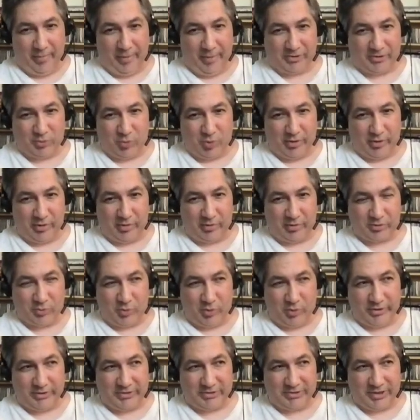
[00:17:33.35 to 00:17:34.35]
It's one of those
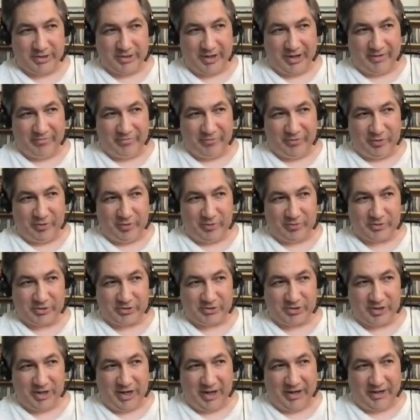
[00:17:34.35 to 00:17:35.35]
ones that I feel
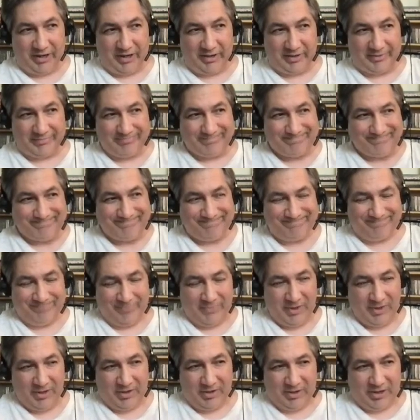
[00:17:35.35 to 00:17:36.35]
just kind of
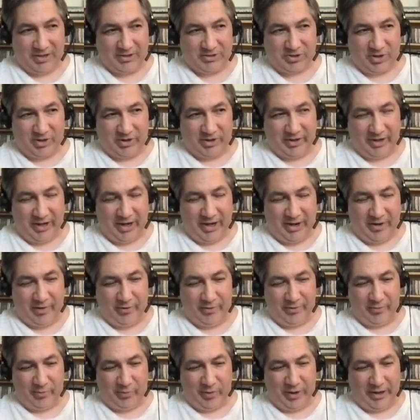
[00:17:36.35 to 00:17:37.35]
it got
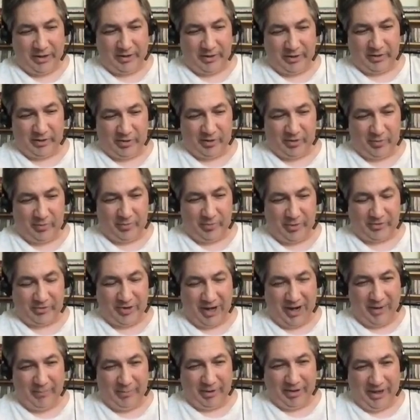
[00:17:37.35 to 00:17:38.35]
underrated. The
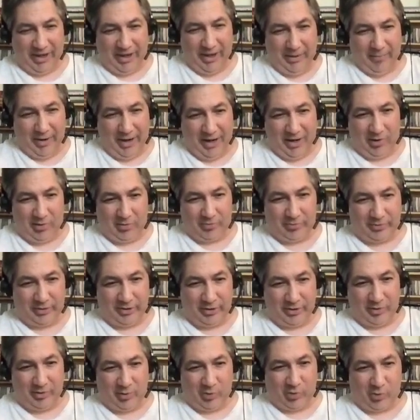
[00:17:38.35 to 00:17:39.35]
time it came out,
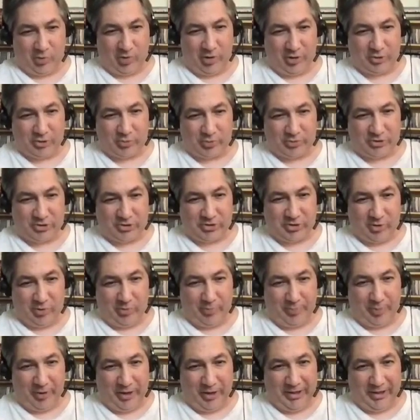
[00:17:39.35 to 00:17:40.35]
grunge was still
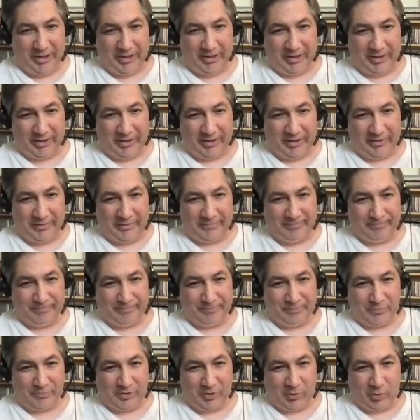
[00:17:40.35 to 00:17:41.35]
big, and
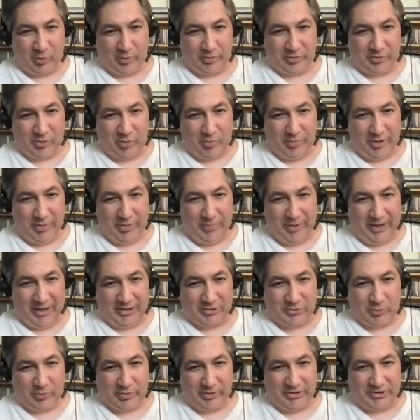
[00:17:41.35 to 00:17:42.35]
there weren't too many
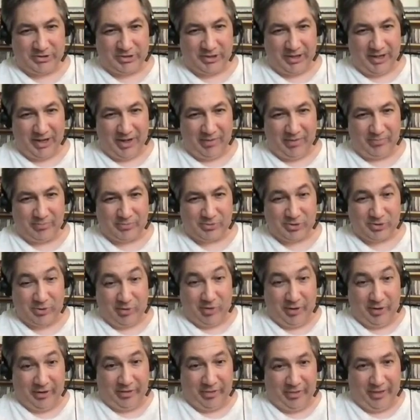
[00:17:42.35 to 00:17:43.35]
bands releasing albums
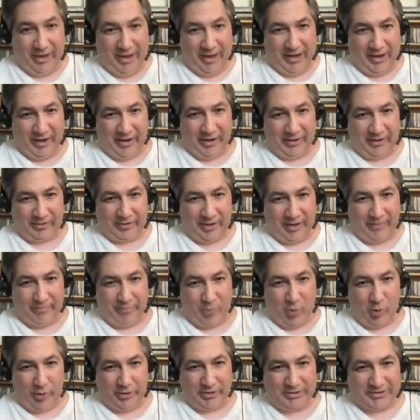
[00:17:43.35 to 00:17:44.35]
like that at that
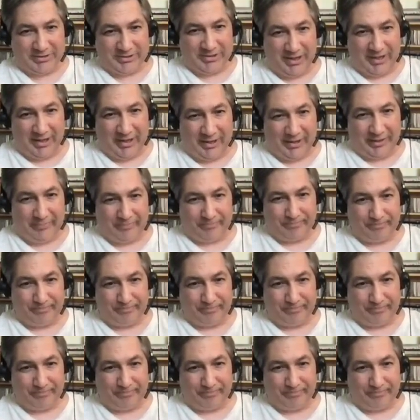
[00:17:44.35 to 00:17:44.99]
point in time.